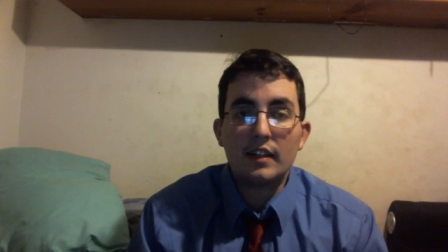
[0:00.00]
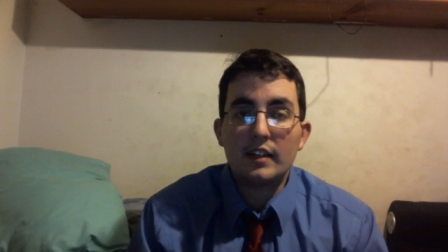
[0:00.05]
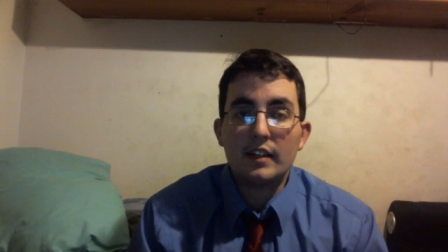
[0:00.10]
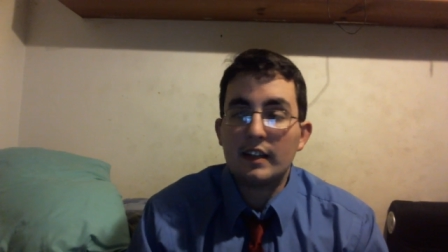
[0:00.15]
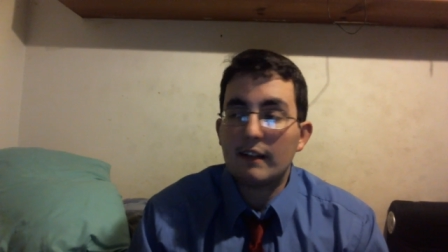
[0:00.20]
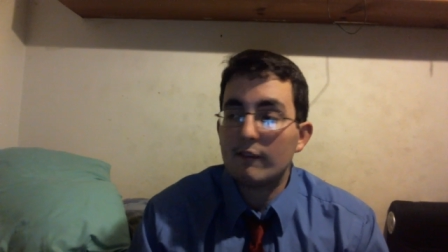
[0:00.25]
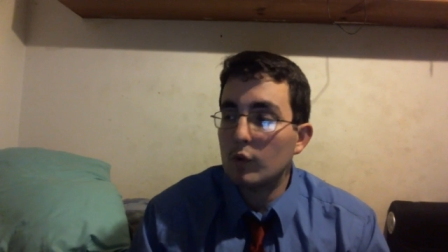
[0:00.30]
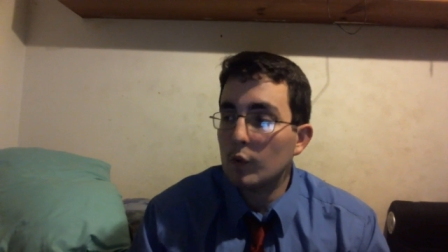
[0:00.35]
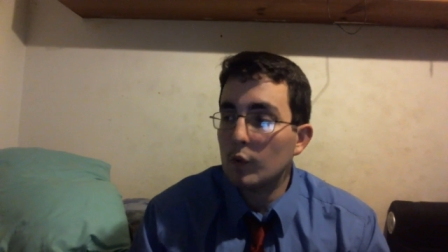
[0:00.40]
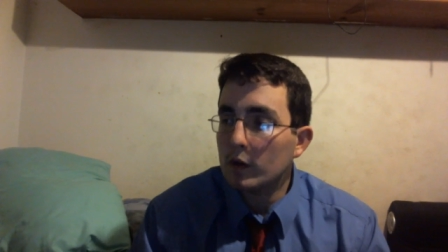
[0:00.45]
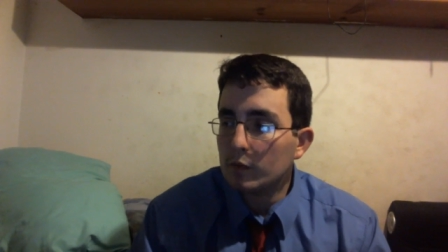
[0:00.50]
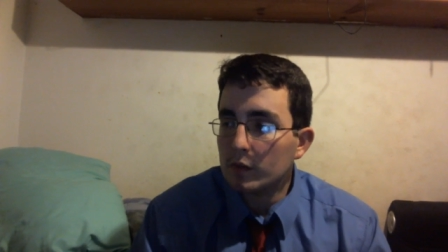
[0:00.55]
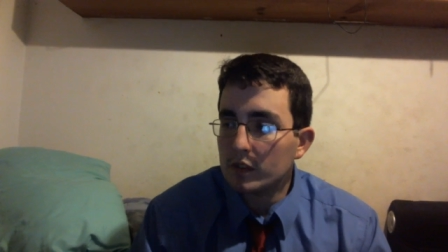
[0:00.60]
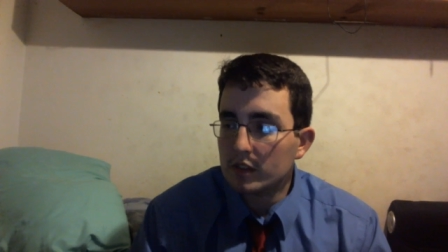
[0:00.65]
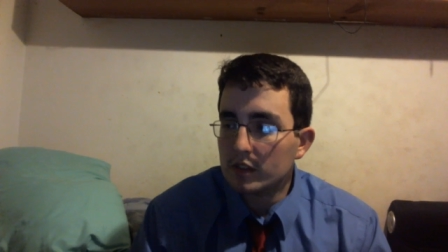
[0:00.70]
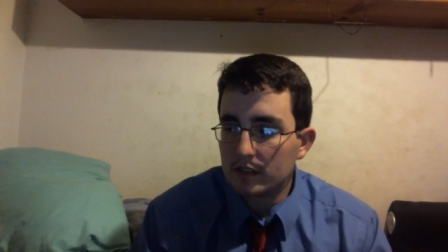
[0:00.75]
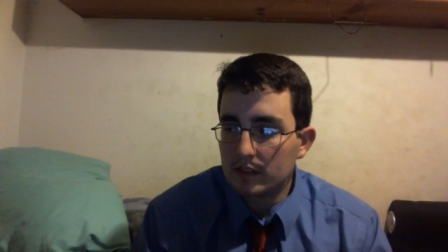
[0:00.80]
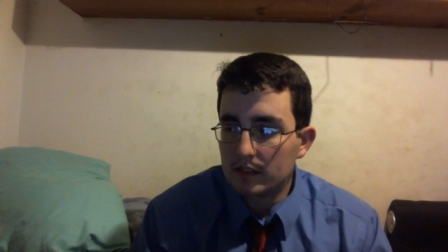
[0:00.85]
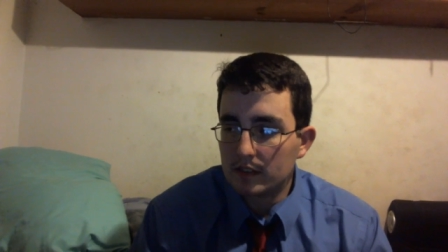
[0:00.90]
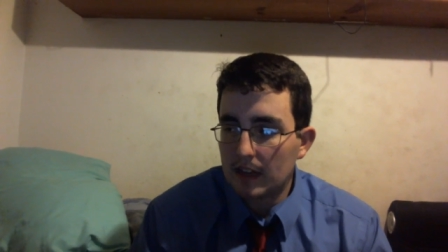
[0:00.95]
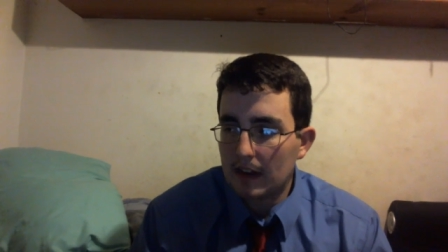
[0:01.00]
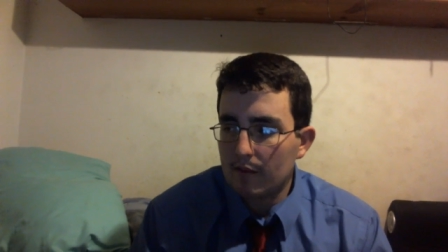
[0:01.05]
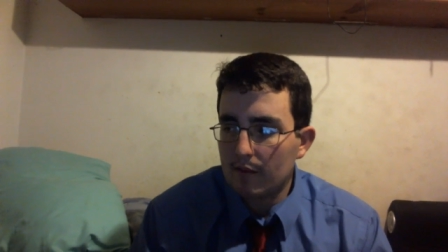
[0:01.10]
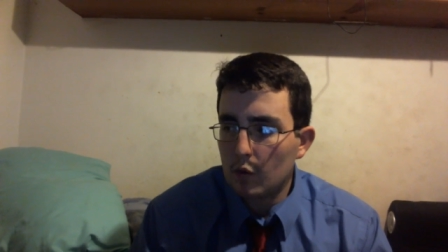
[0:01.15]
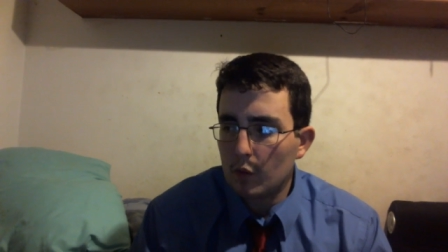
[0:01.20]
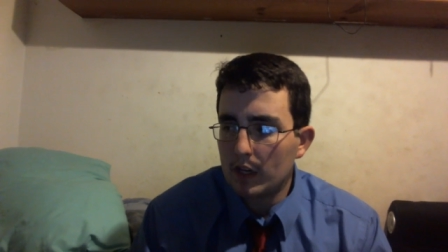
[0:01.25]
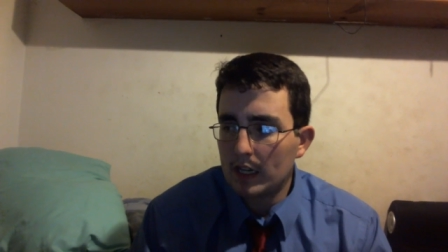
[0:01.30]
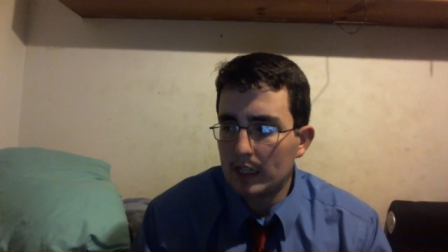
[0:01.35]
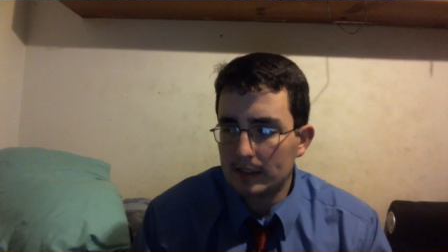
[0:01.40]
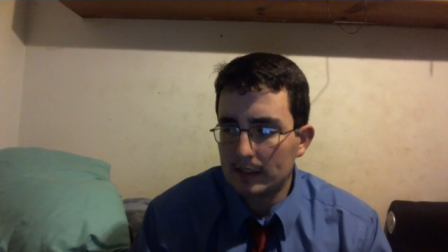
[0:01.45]
And everyone was
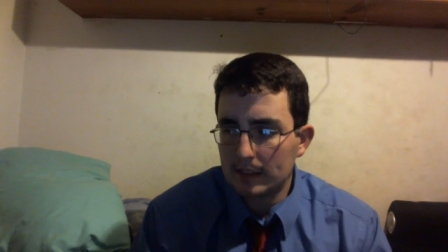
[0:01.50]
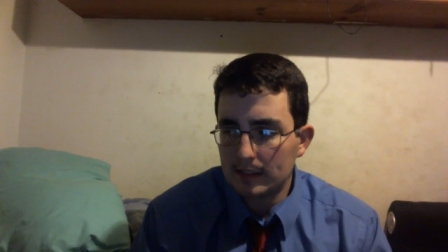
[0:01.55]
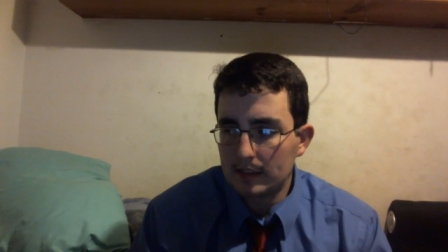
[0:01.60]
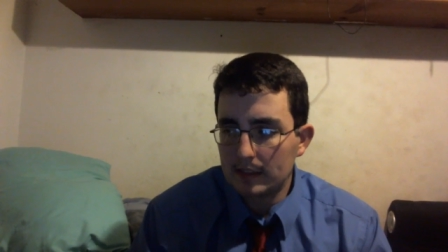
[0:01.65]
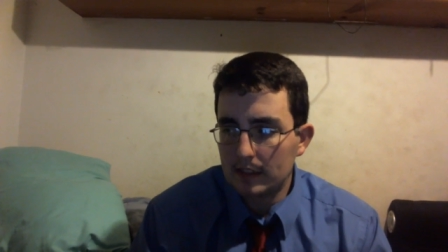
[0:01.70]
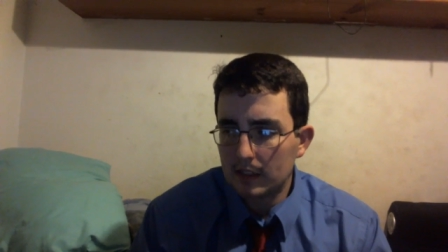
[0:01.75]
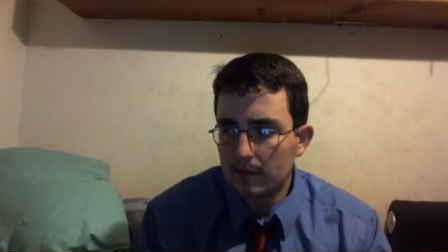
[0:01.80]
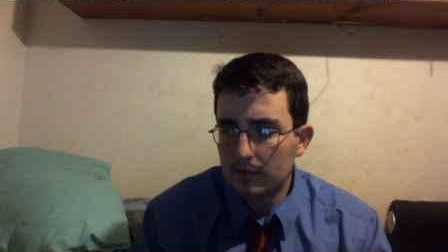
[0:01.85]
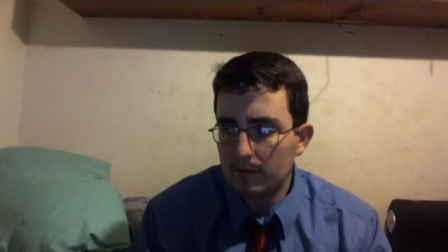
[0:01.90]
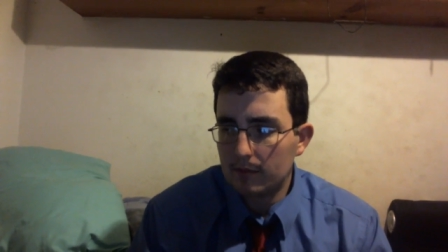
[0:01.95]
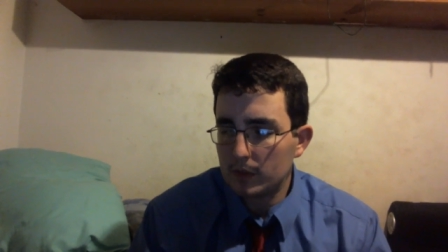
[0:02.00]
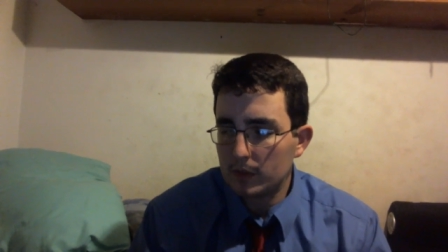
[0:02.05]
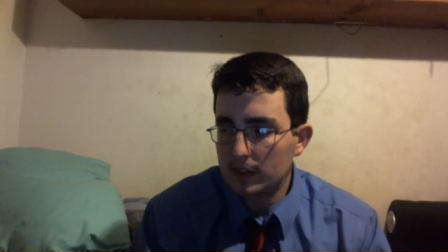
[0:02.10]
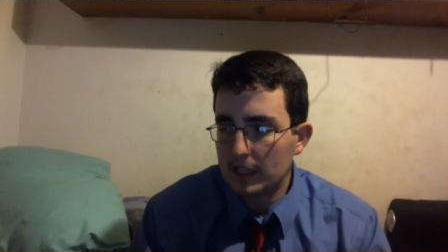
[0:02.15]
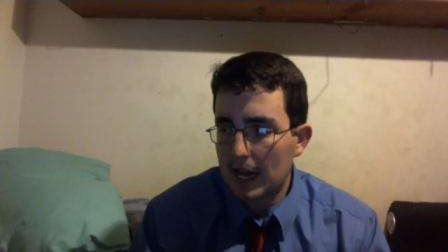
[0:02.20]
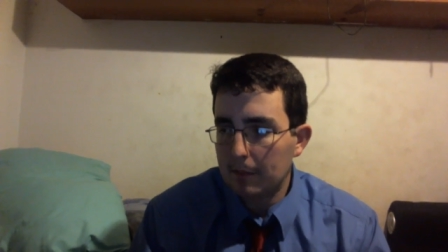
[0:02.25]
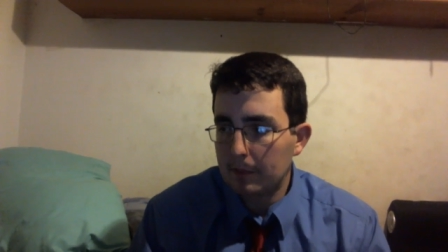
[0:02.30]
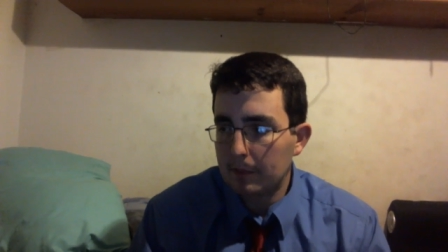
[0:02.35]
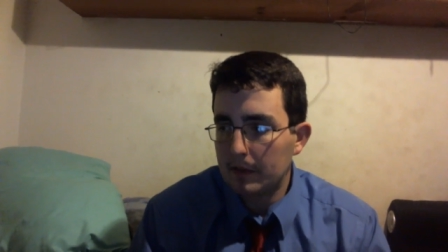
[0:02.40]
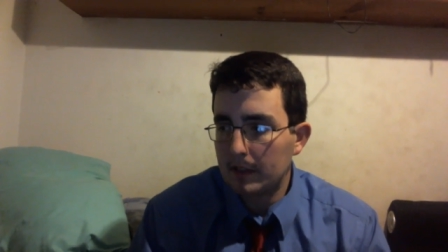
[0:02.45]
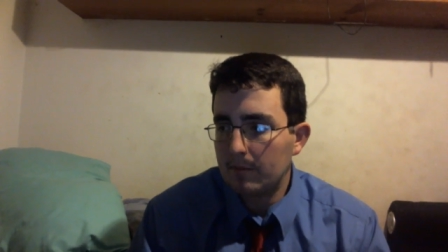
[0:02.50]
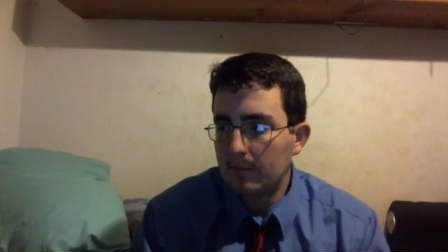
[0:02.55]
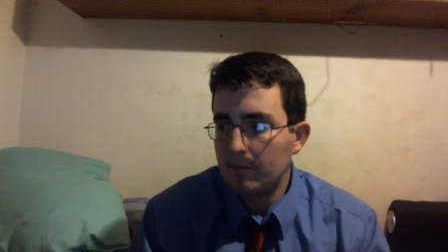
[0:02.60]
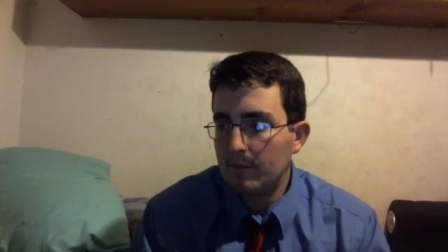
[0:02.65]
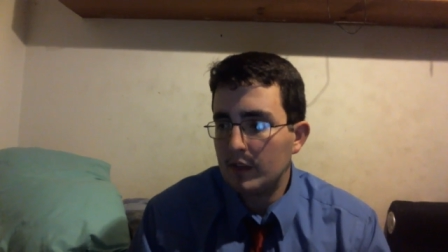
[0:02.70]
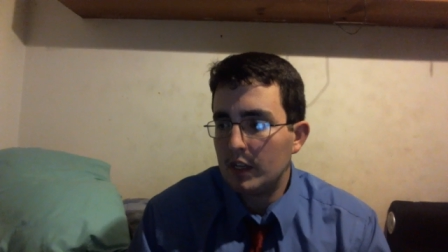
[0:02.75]
everyone I did tell was happy.